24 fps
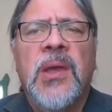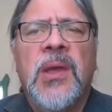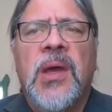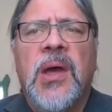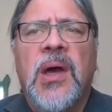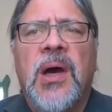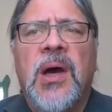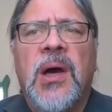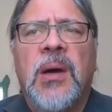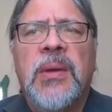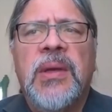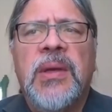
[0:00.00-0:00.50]

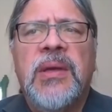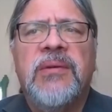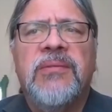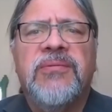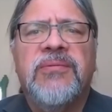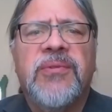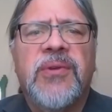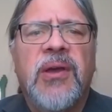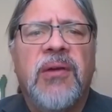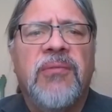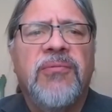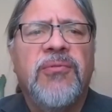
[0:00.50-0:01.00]
Uh,
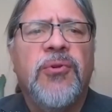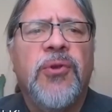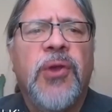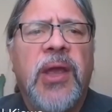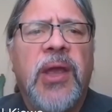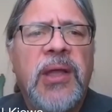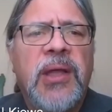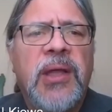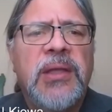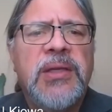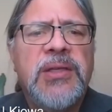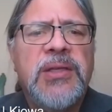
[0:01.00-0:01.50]
if Governor
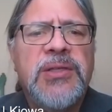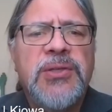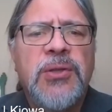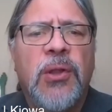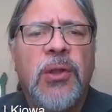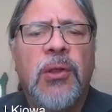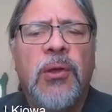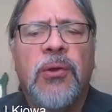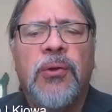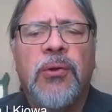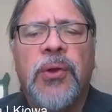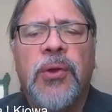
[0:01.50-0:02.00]
Haley is no
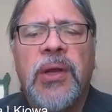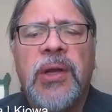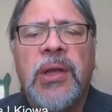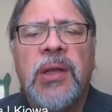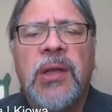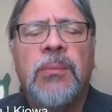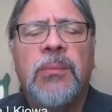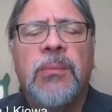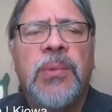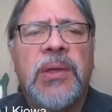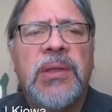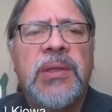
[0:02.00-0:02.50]
longer in
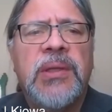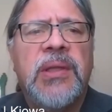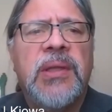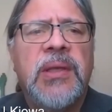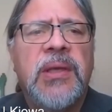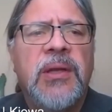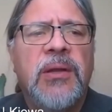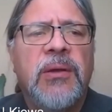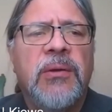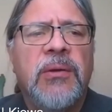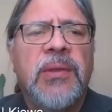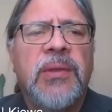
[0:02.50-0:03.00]
it, but
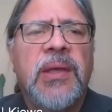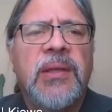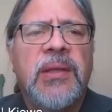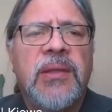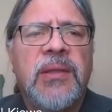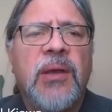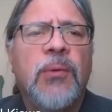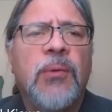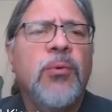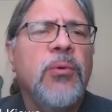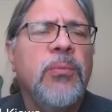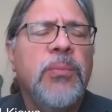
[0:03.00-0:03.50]
you know that
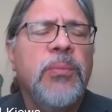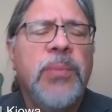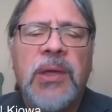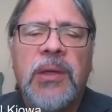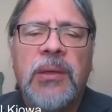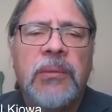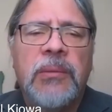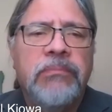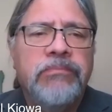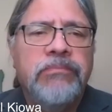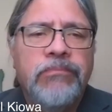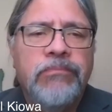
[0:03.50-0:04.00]
there will
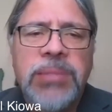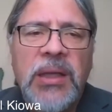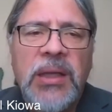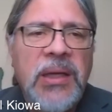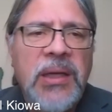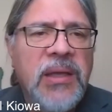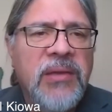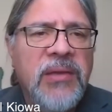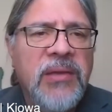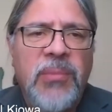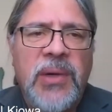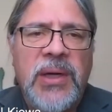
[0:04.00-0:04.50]
be
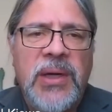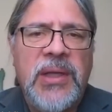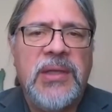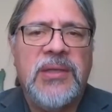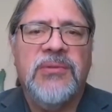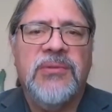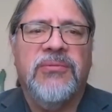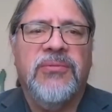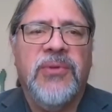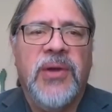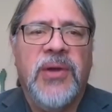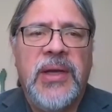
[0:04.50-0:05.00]
plenty of money
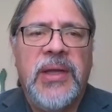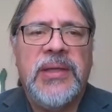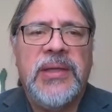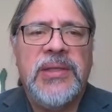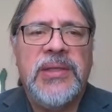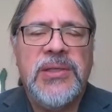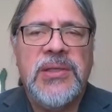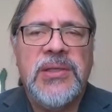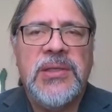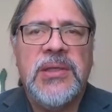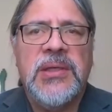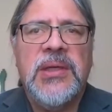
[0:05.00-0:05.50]
to
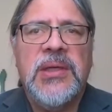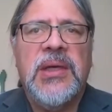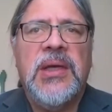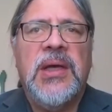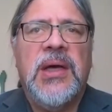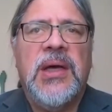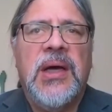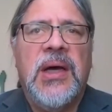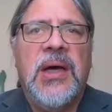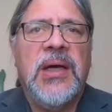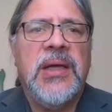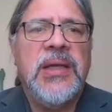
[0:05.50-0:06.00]
finance
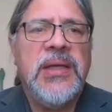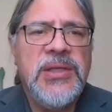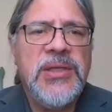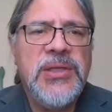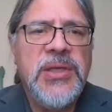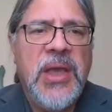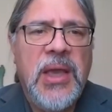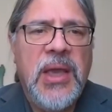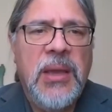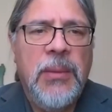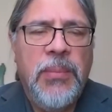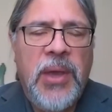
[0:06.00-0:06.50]
uh, his
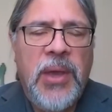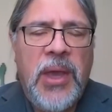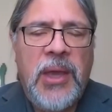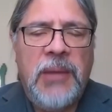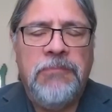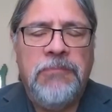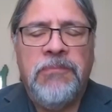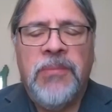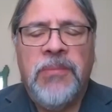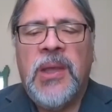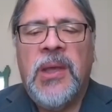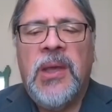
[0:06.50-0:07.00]

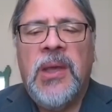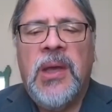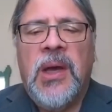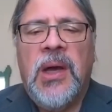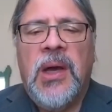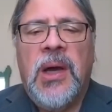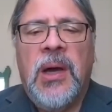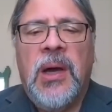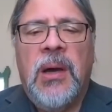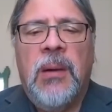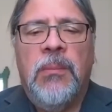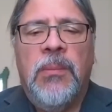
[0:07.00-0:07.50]
campaign,
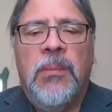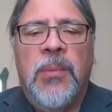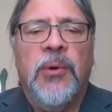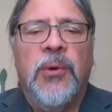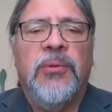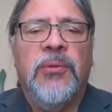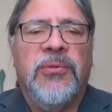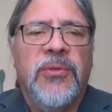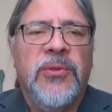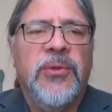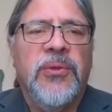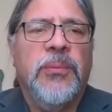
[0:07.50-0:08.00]
um,
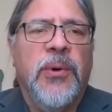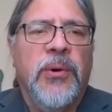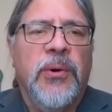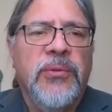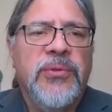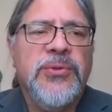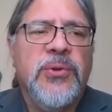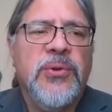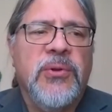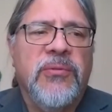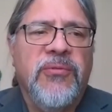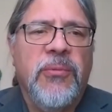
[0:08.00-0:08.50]
both both
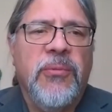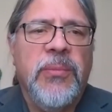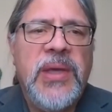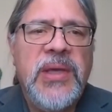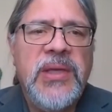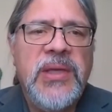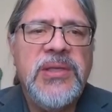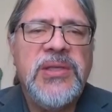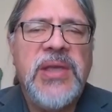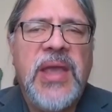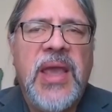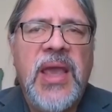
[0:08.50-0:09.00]
sort of from
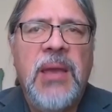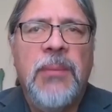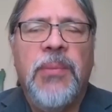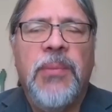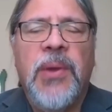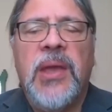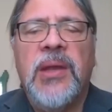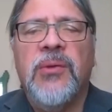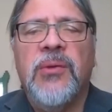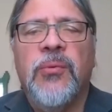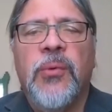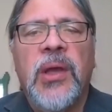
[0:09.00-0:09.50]
his
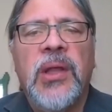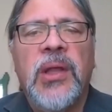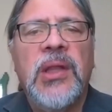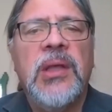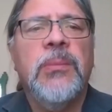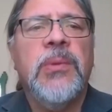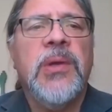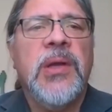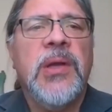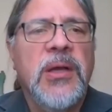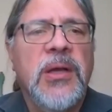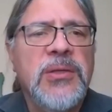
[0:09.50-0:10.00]
campaign directly,
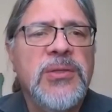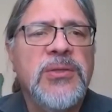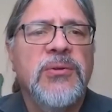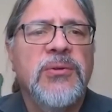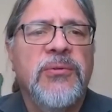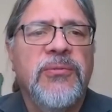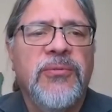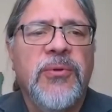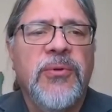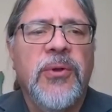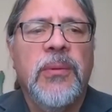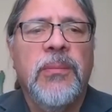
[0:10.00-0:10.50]
but also
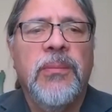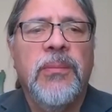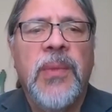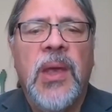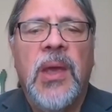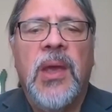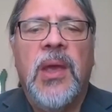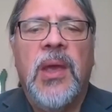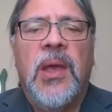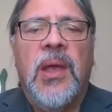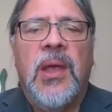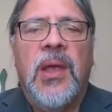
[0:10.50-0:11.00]
from
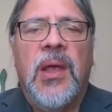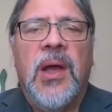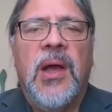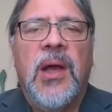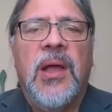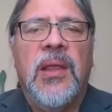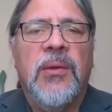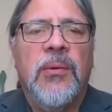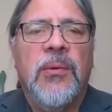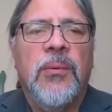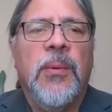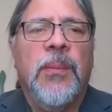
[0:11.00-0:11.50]
uh,
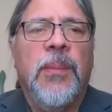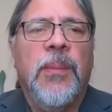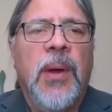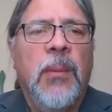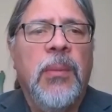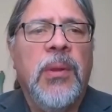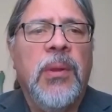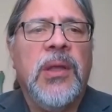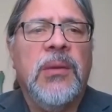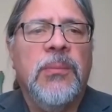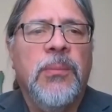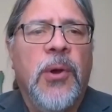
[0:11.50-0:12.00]
the
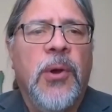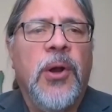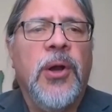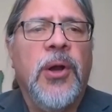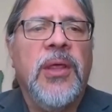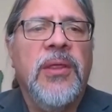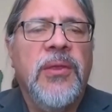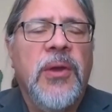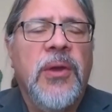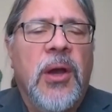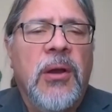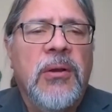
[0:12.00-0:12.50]
Republican Party,
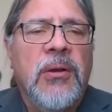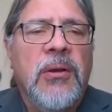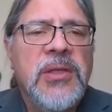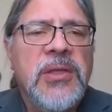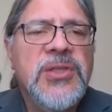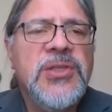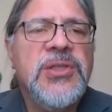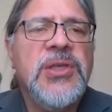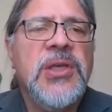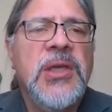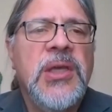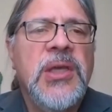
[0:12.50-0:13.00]
the
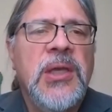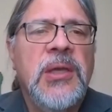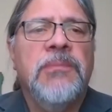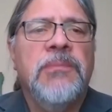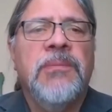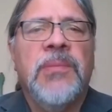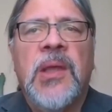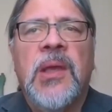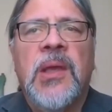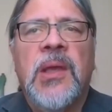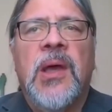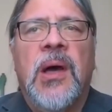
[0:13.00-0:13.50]
RNC,
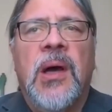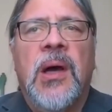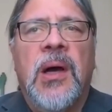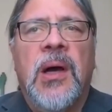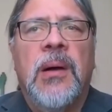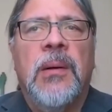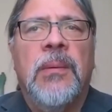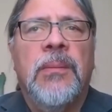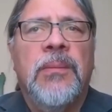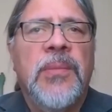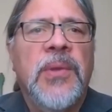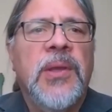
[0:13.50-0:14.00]

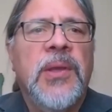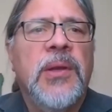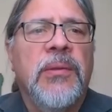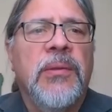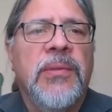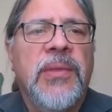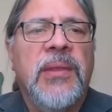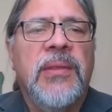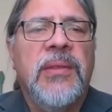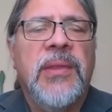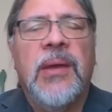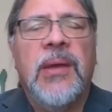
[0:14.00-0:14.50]
um, you know,
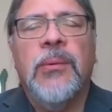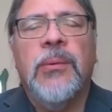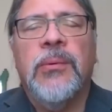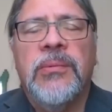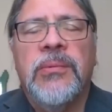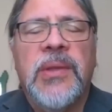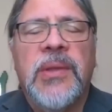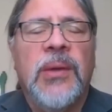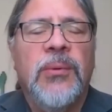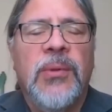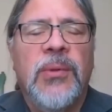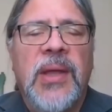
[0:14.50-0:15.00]
they
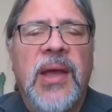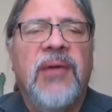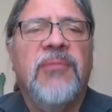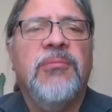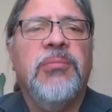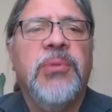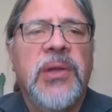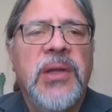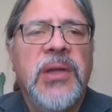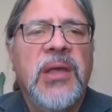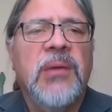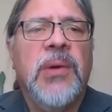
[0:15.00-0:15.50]
they will have
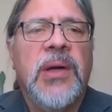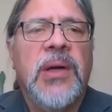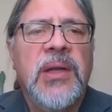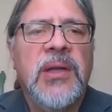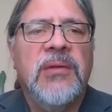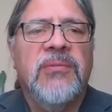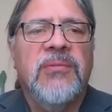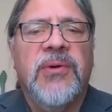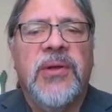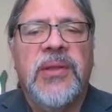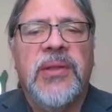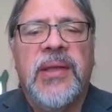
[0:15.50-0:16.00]
plenty of money to
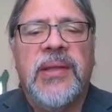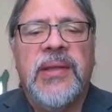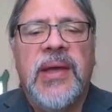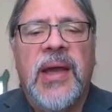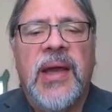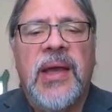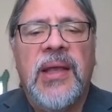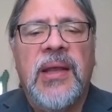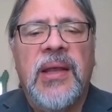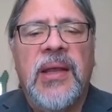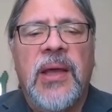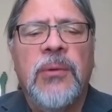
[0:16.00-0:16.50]
fund that.
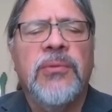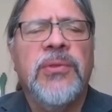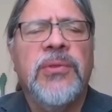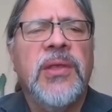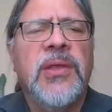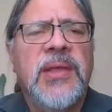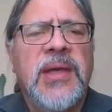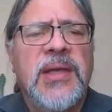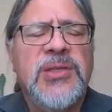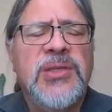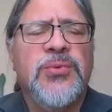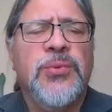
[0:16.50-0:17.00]
I, I don't
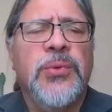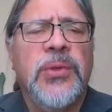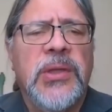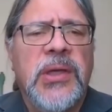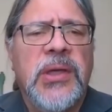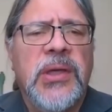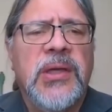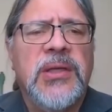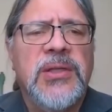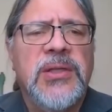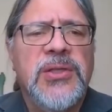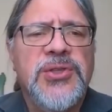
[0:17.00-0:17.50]
think that's really
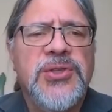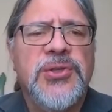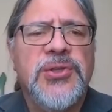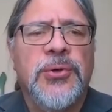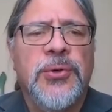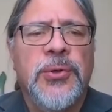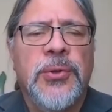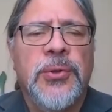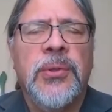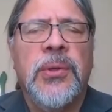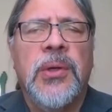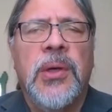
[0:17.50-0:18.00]
a
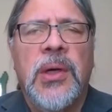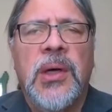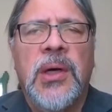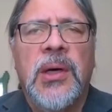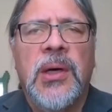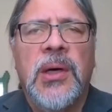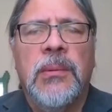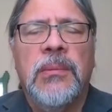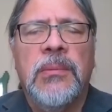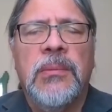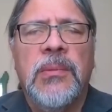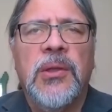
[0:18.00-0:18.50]
concern
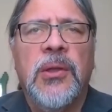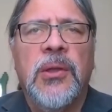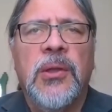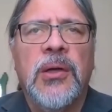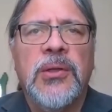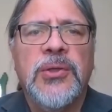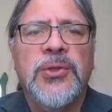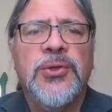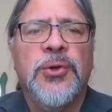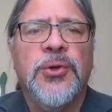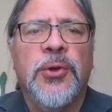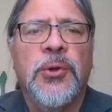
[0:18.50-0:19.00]
um,
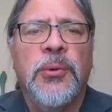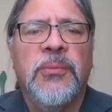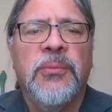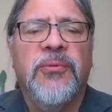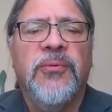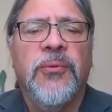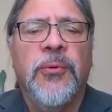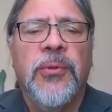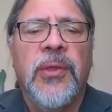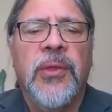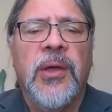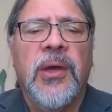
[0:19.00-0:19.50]
long term
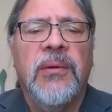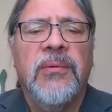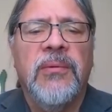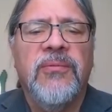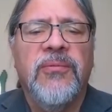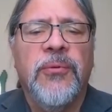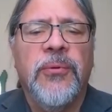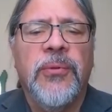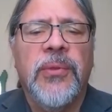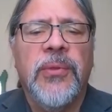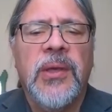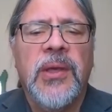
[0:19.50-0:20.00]
for the
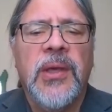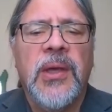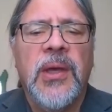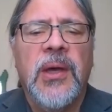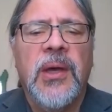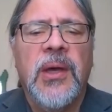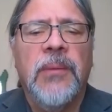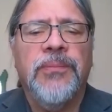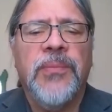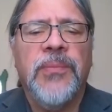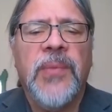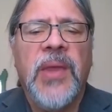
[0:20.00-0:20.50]
for the
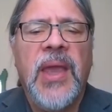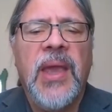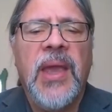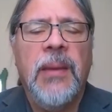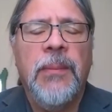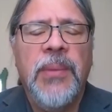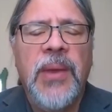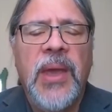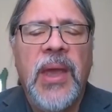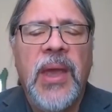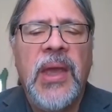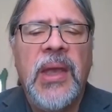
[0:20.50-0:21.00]
uh,
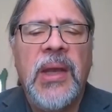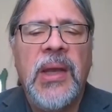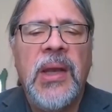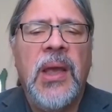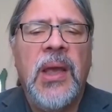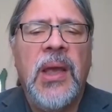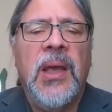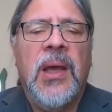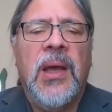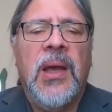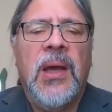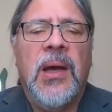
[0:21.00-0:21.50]
campaign.
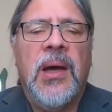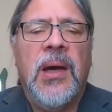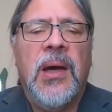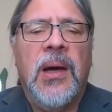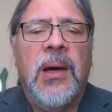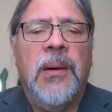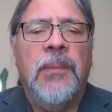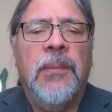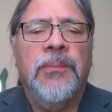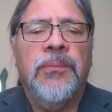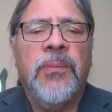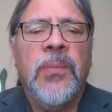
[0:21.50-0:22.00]

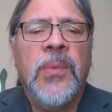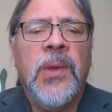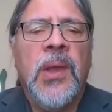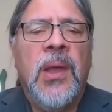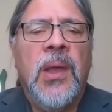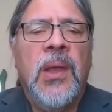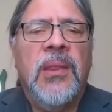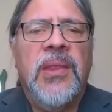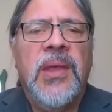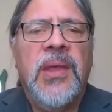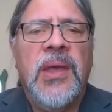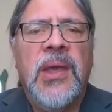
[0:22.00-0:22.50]
Um,
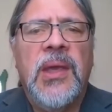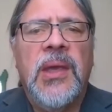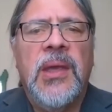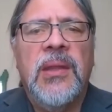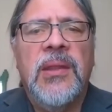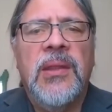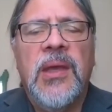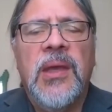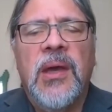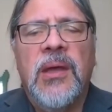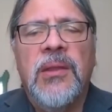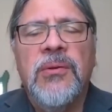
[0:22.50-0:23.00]
the
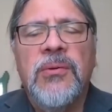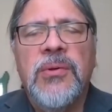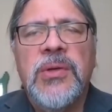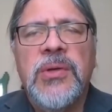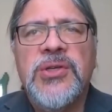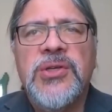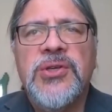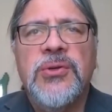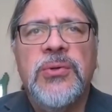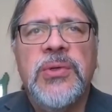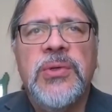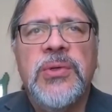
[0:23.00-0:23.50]
the other
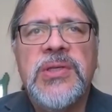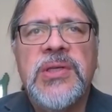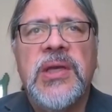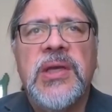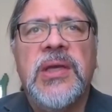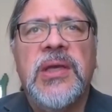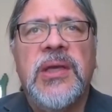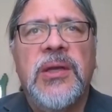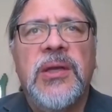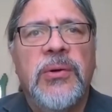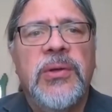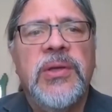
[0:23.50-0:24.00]
issue is
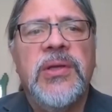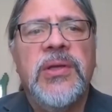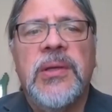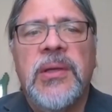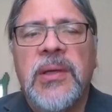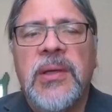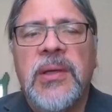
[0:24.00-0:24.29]
you know